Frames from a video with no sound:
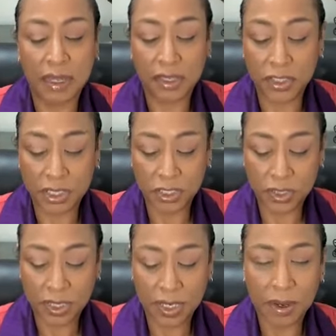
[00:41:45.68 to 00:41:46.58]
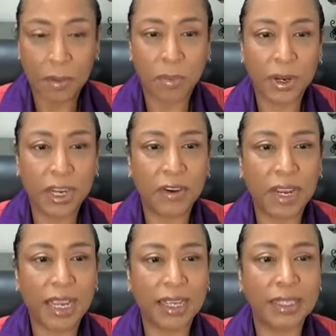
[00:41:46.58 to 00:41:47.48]
And just bring
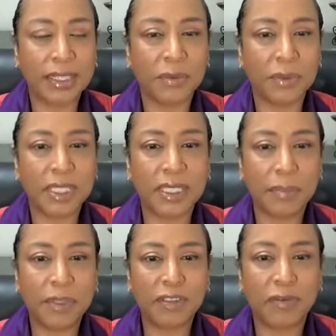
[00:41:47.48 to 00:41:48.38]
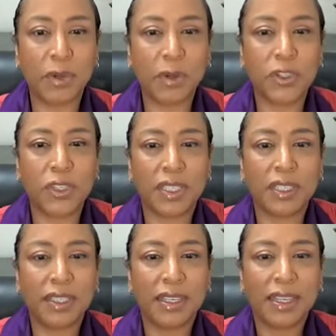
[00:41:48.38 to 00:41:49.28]
your hands in receptive
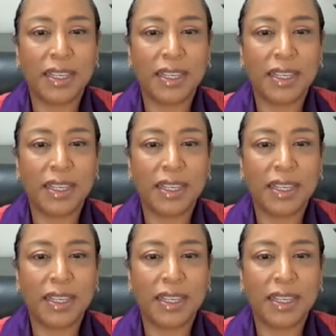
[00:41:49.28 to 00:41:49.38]
motion